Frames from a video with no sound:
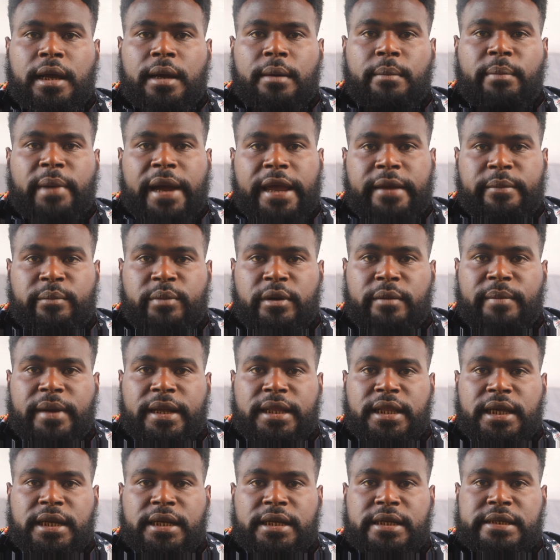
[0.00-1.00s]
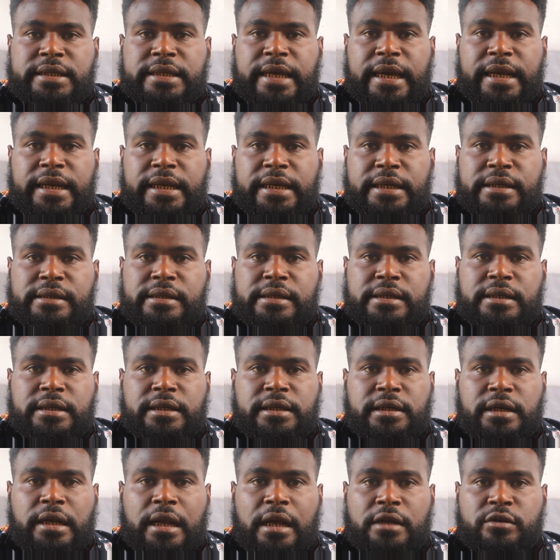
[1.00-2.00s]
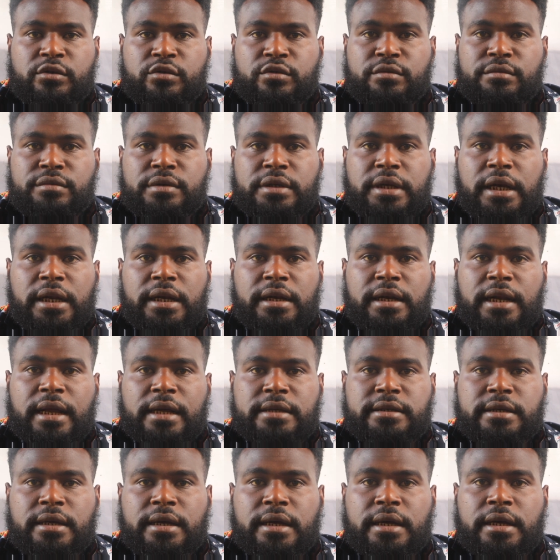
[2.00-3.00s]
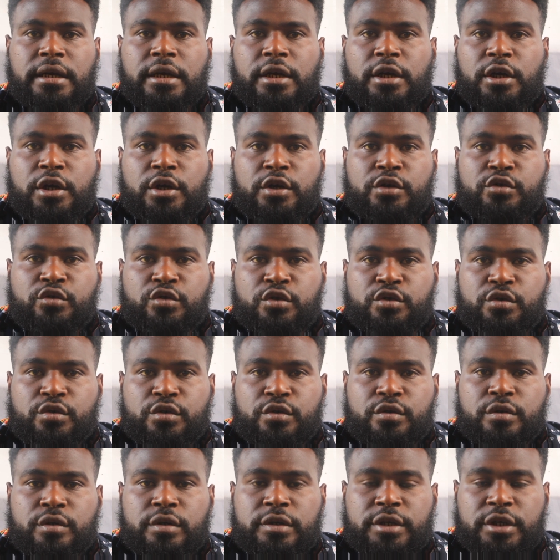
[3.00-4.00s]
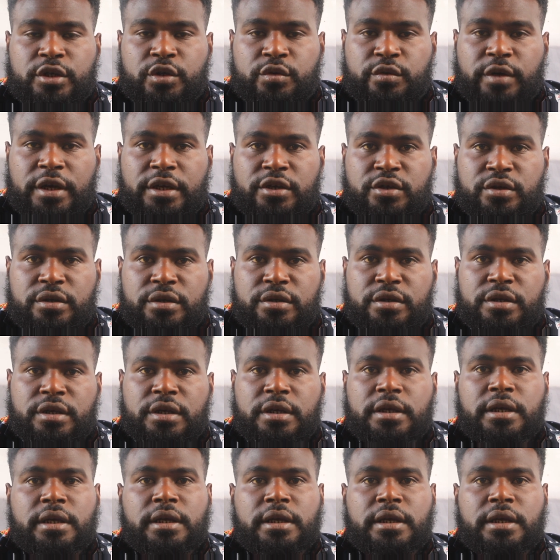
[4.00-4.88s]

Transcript: By implementing these ideas in classrooms and larger social situations,